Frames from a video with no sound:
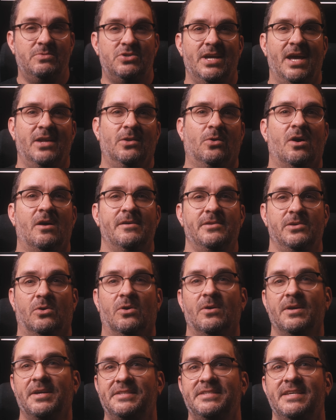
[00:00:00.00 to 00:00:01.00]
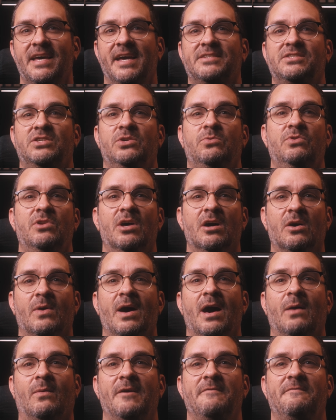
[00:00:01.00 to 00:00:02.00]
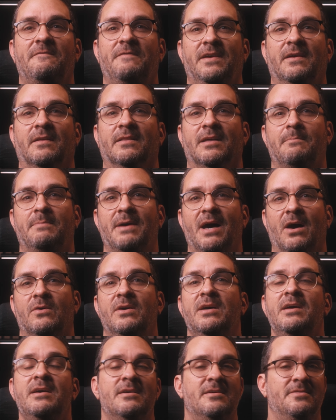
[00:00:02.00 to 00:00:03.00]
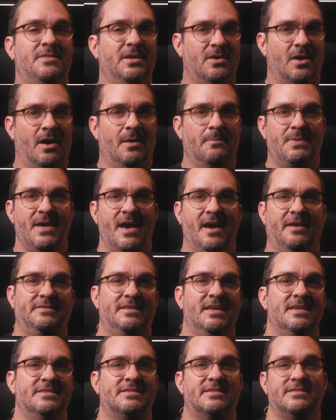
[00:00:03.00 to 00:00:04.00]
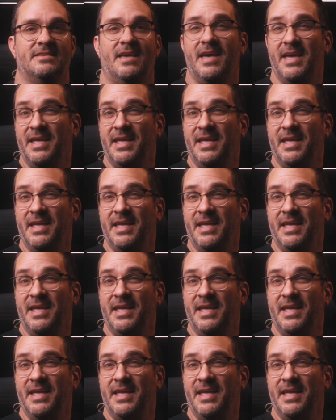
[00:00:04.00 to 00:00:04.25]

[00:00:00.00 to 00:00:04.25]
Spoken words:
channel, Audio Arkitekts, you know how I feel about the compact discs,